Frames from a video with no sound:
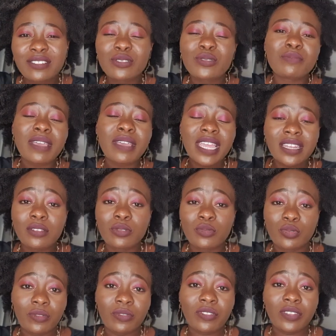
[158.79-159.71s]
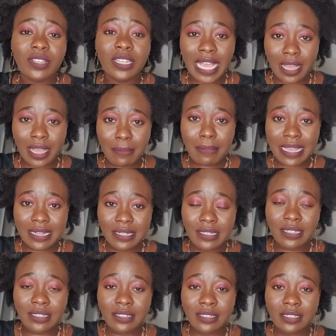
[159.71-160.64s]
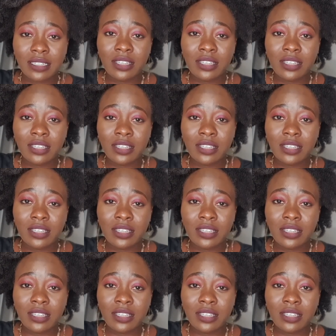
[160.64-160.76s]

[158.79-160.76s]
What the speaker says: To many it would feel like a burden,